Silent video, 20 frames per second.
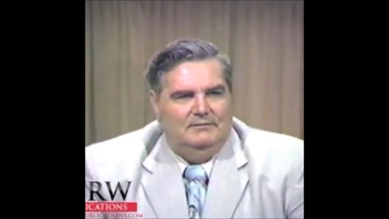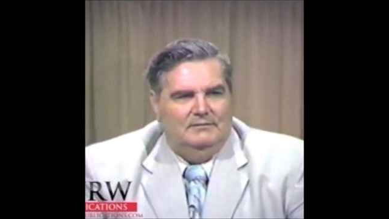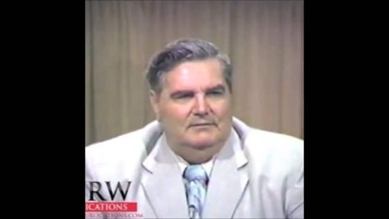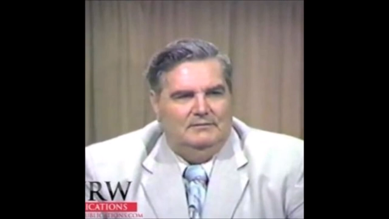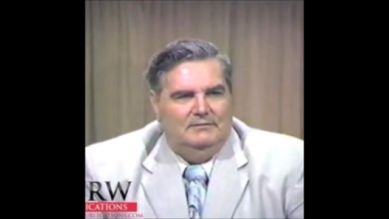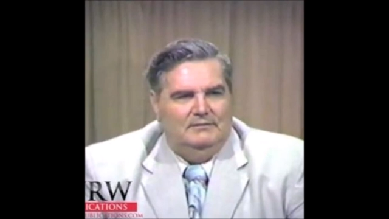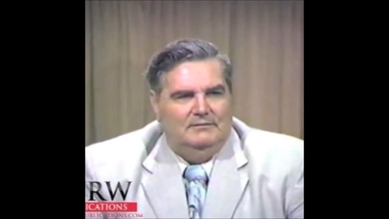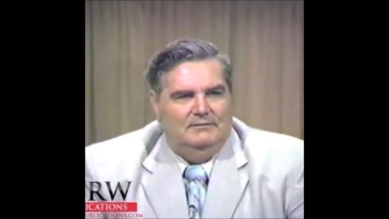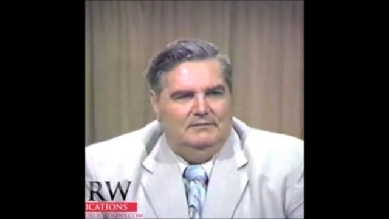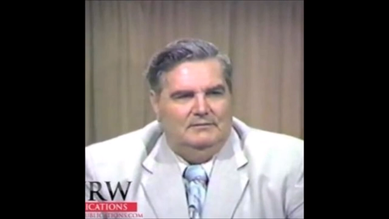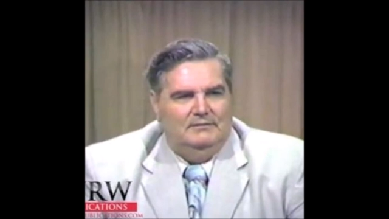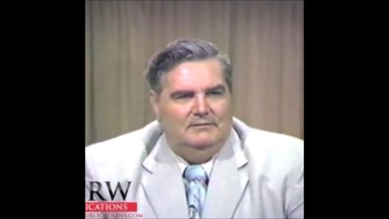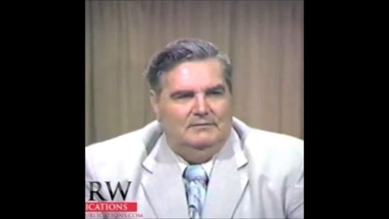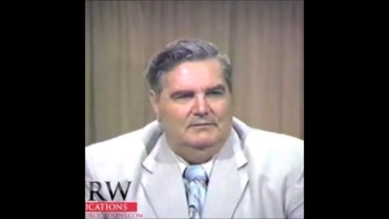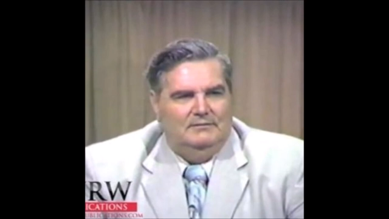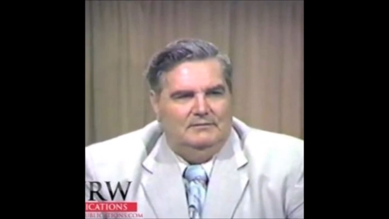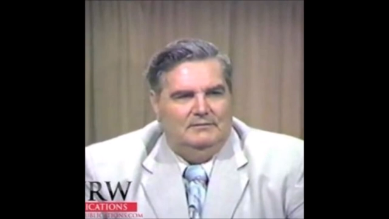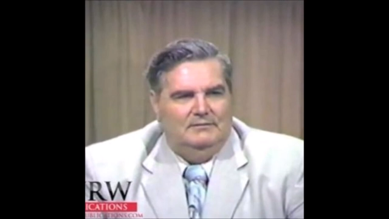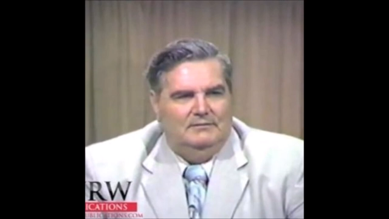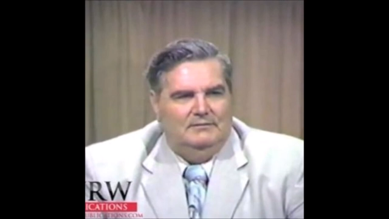
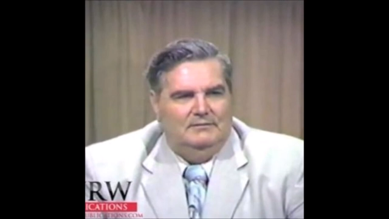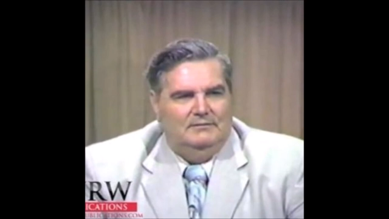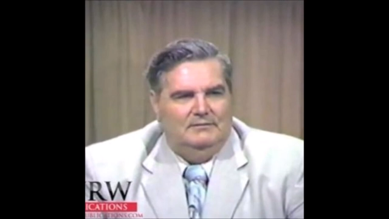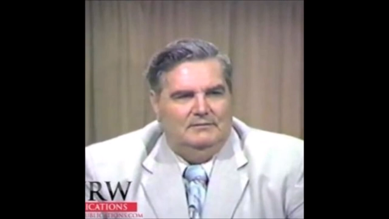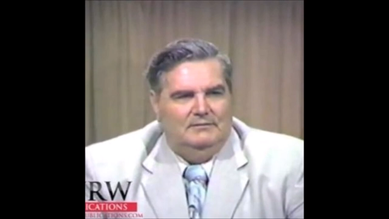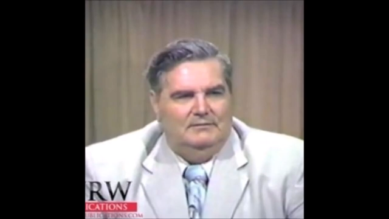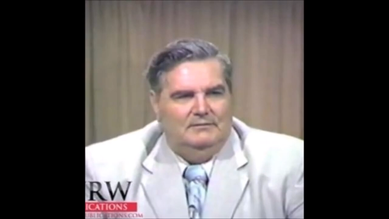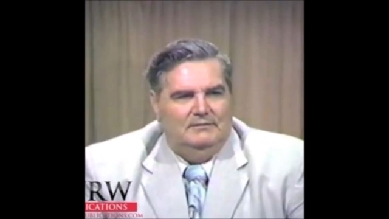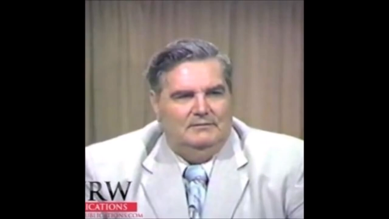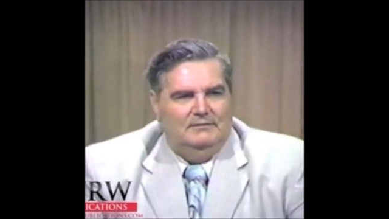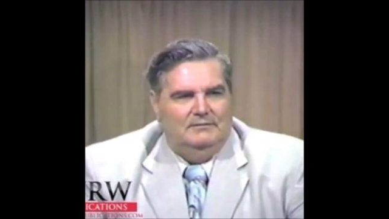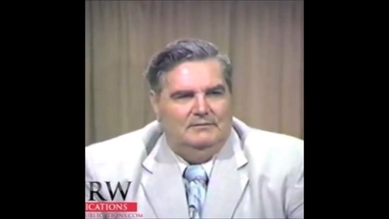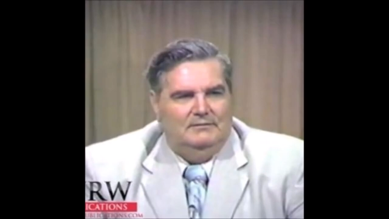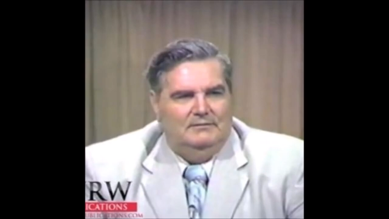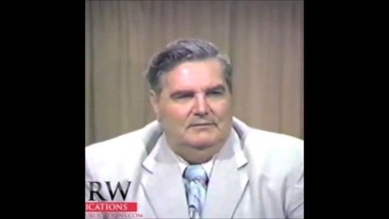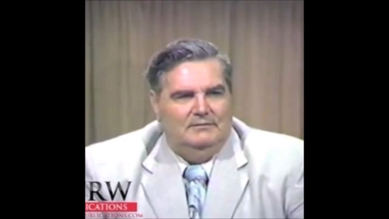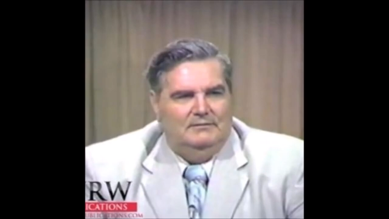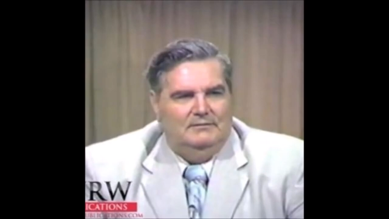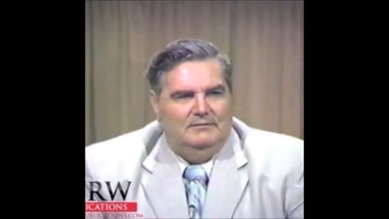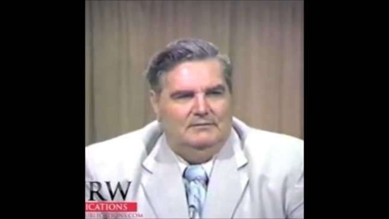
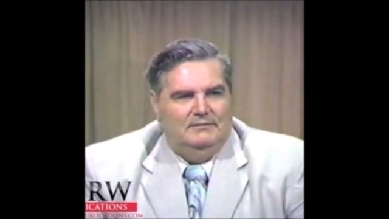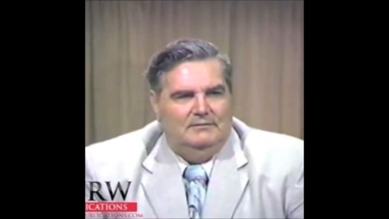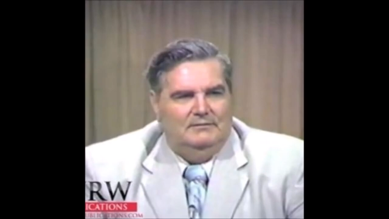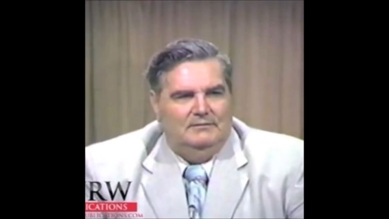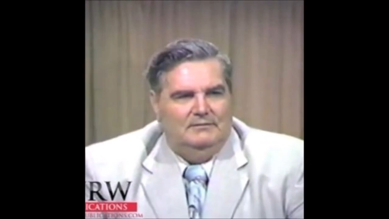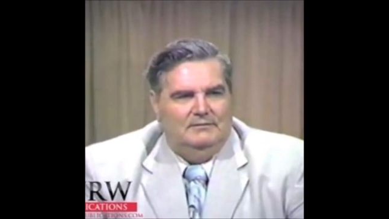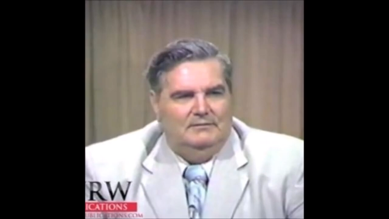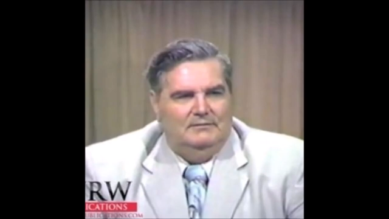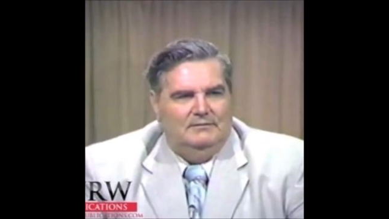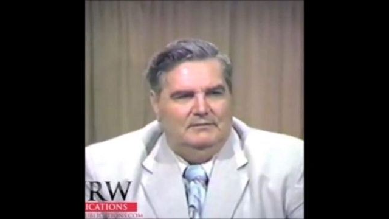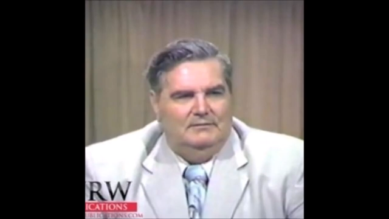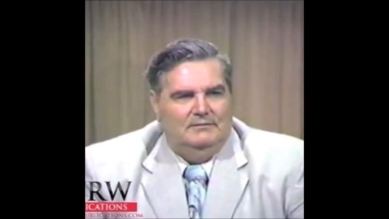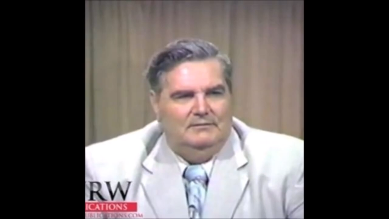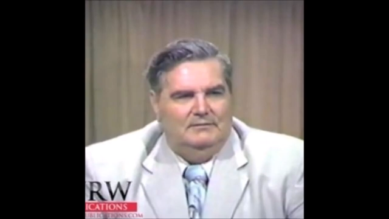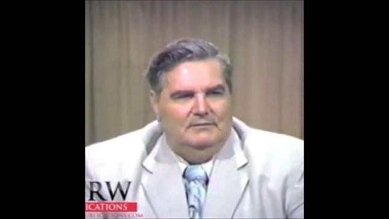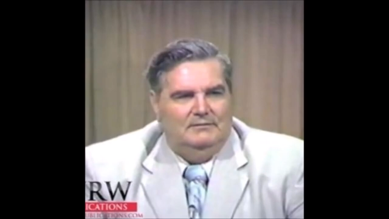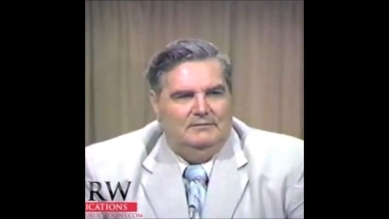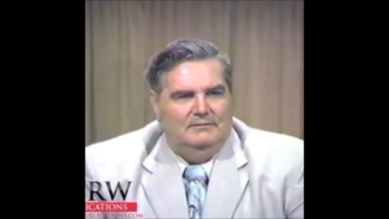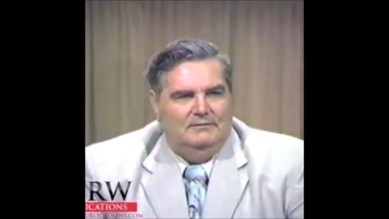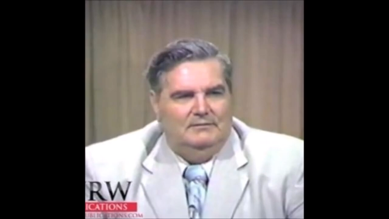
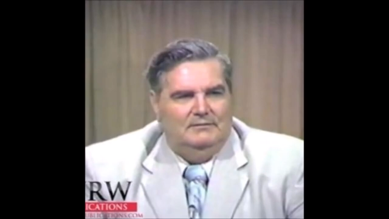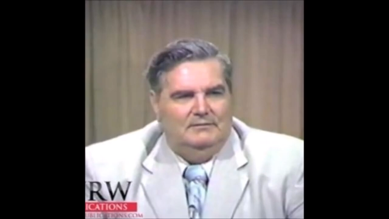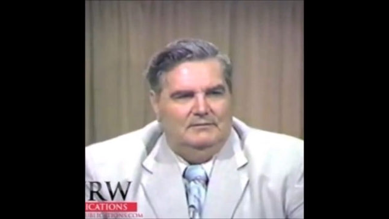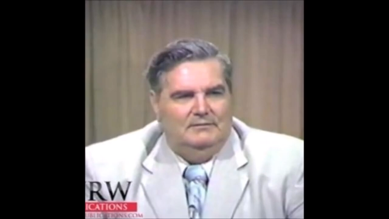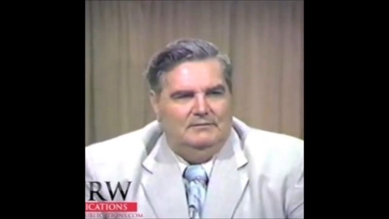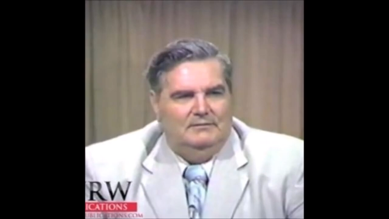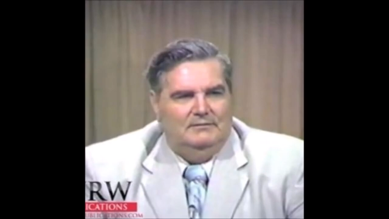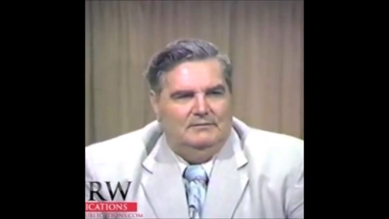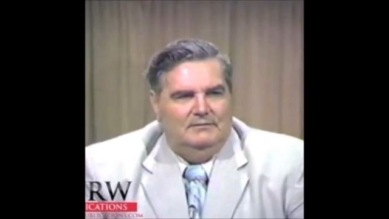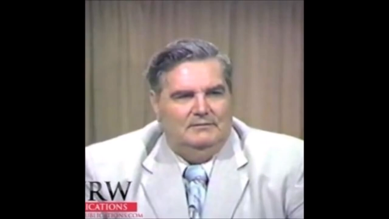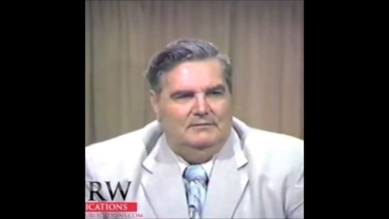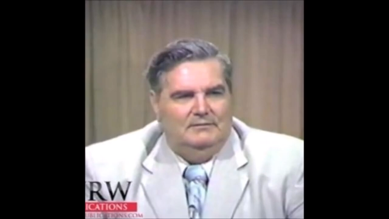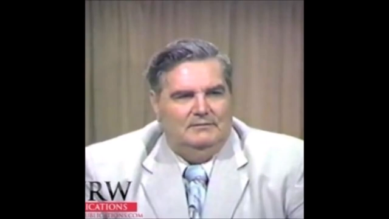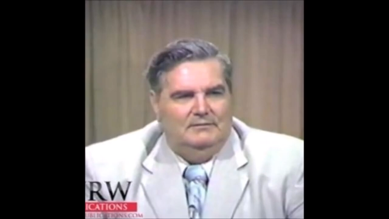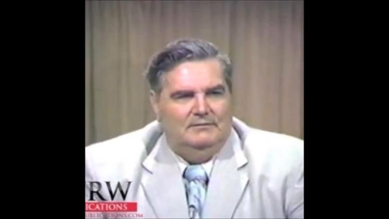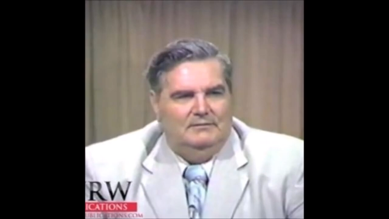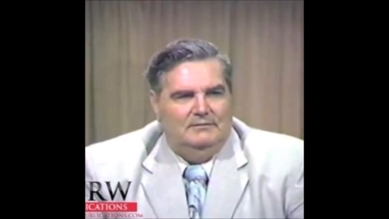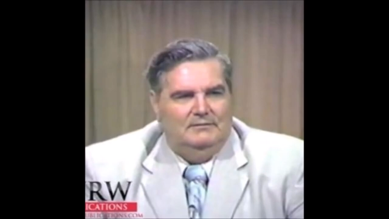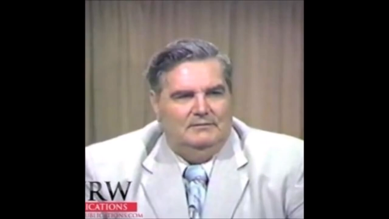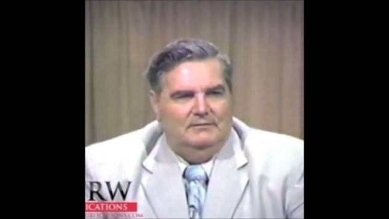
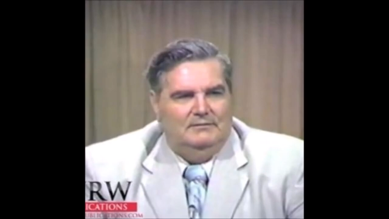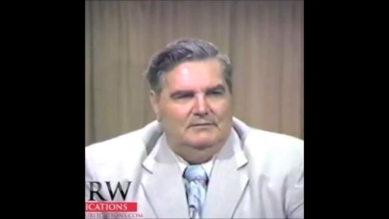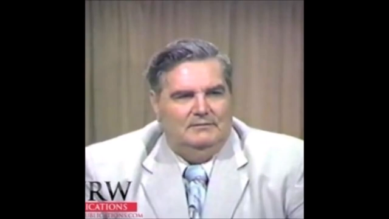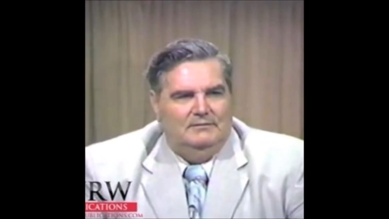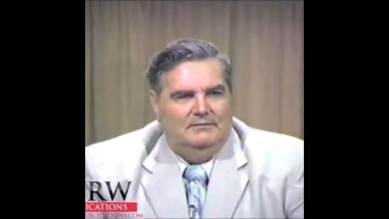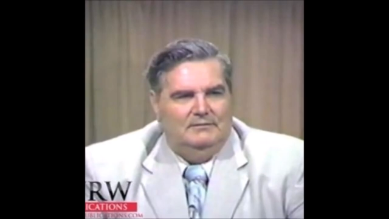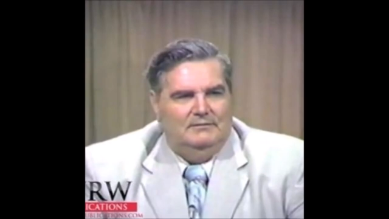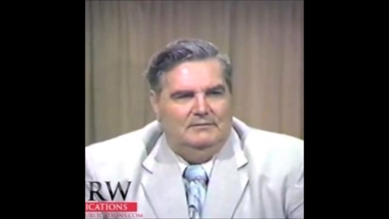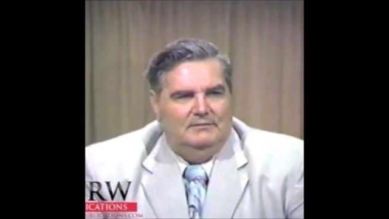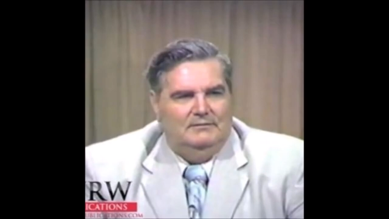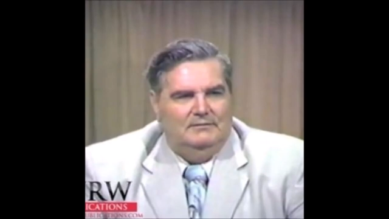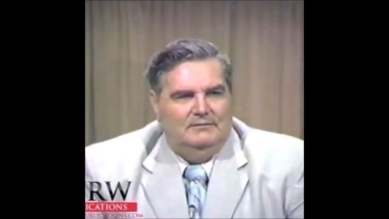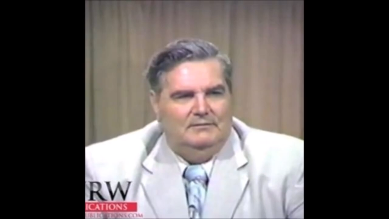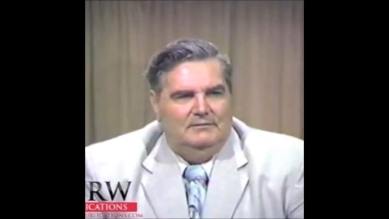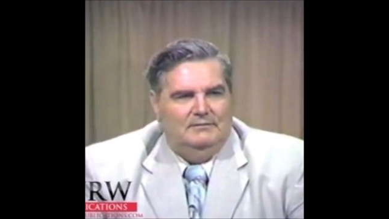[no speech]